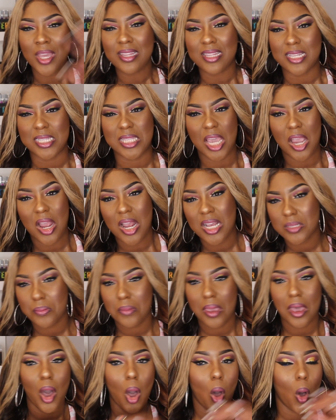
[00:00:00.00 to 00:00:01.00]
This hair is
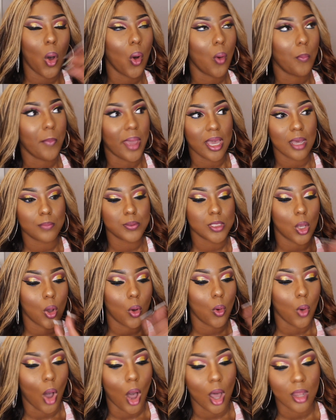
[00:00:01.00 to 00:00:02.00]
mad old, makeup's
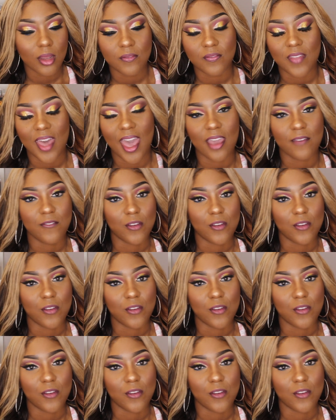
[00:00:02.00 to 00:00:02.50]
old, all of that.